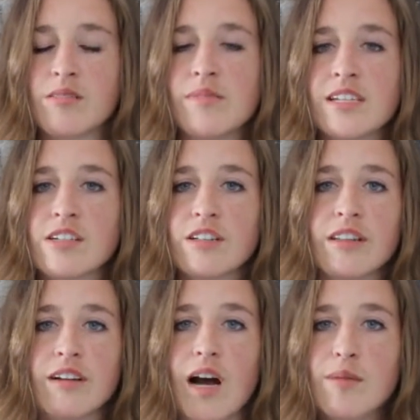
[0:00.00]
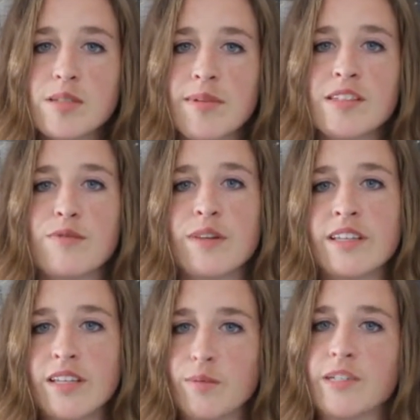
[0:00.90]
to make sure that they're optimized for
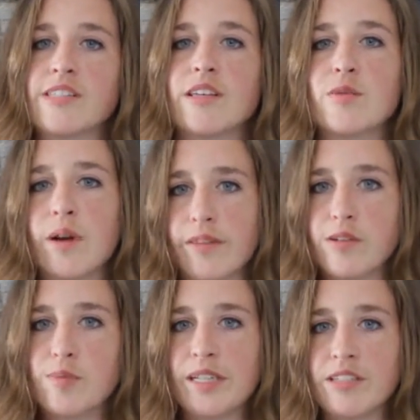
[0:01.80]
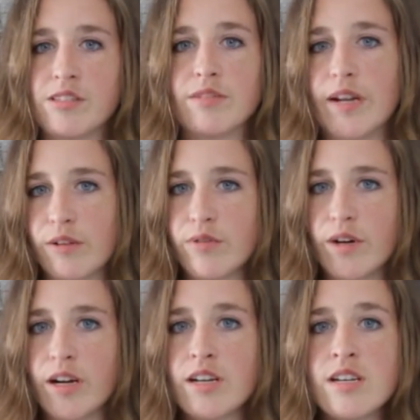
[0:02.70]
the keywords that you want those pages to rank
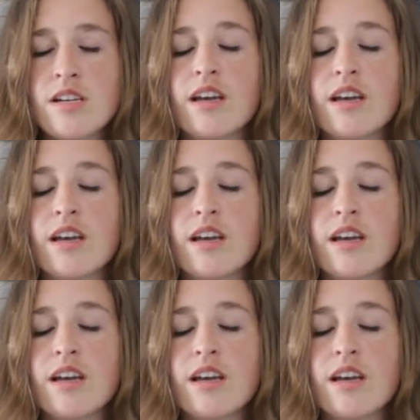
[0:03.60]
for.